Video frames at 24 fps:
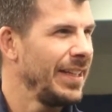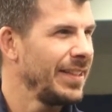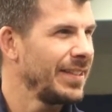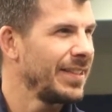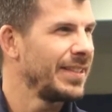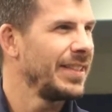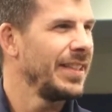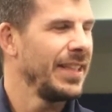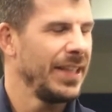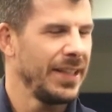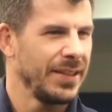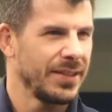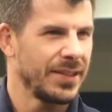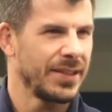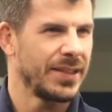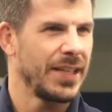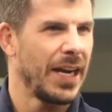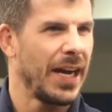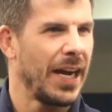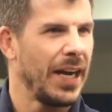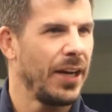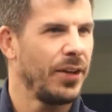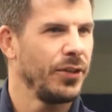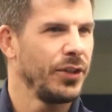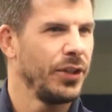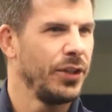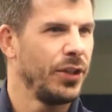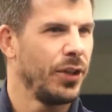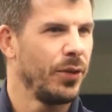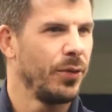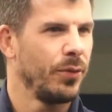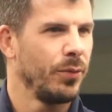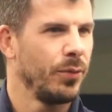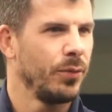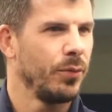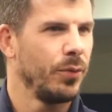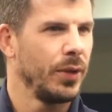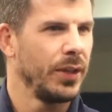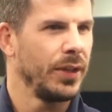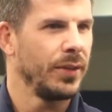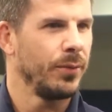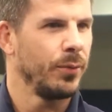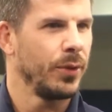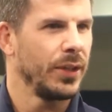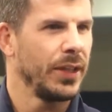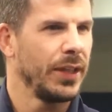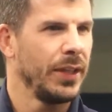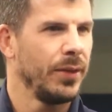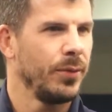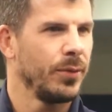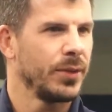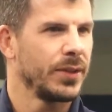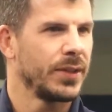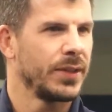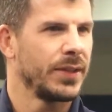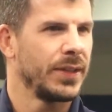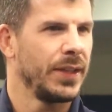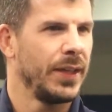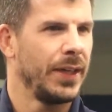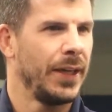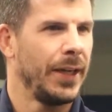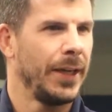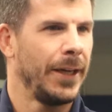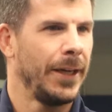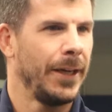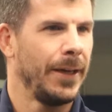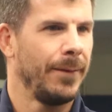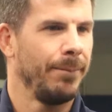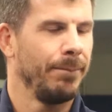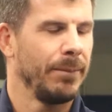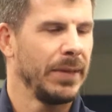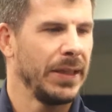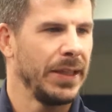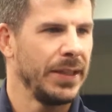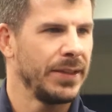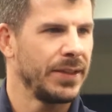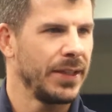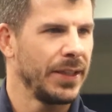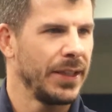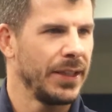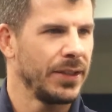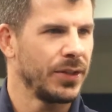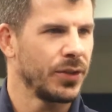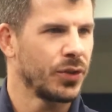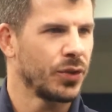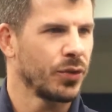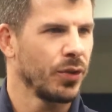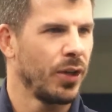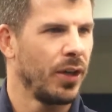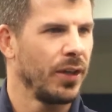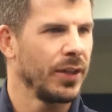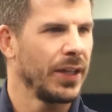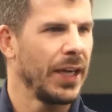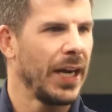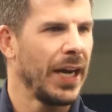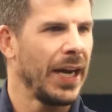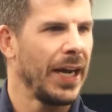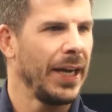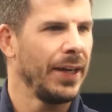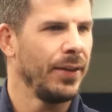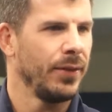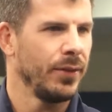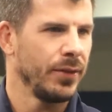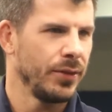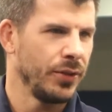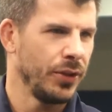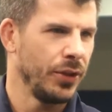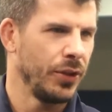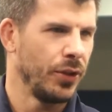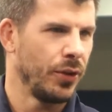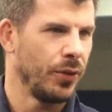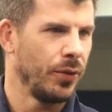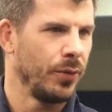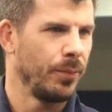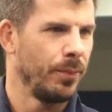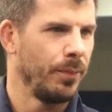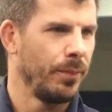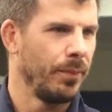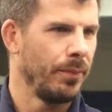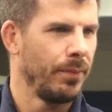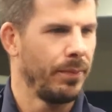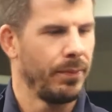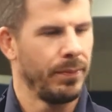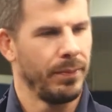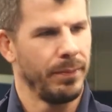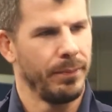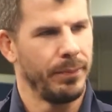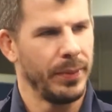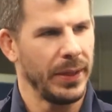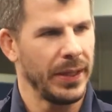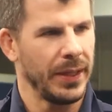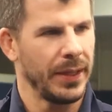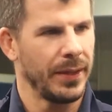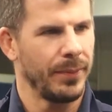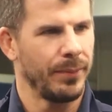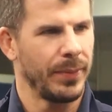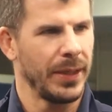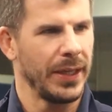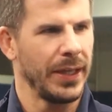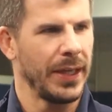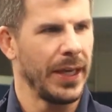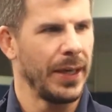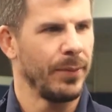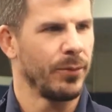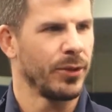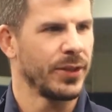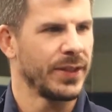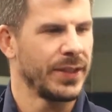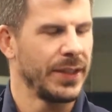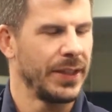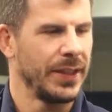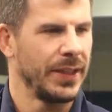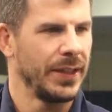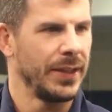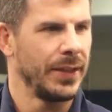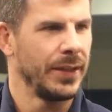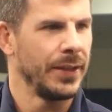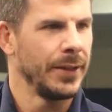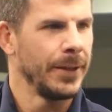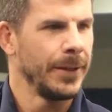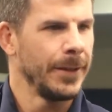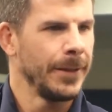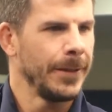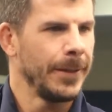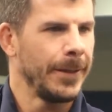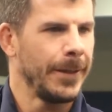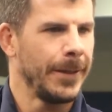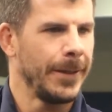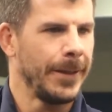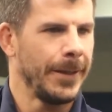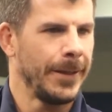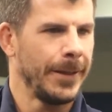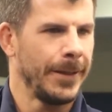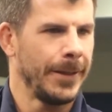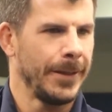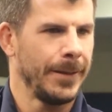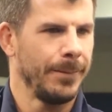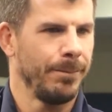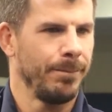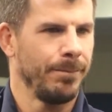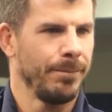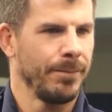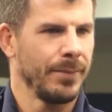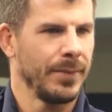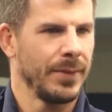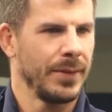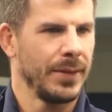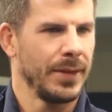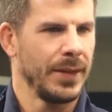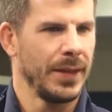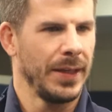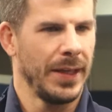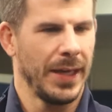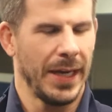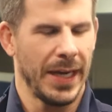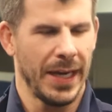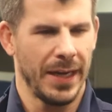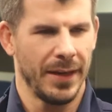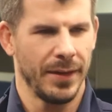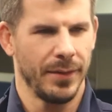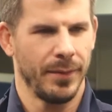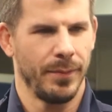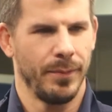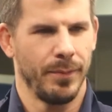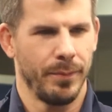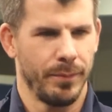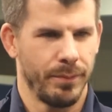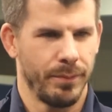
his, his style. You know, when when he was, um, he's a, he's a strong guy. You know, being being able to um, have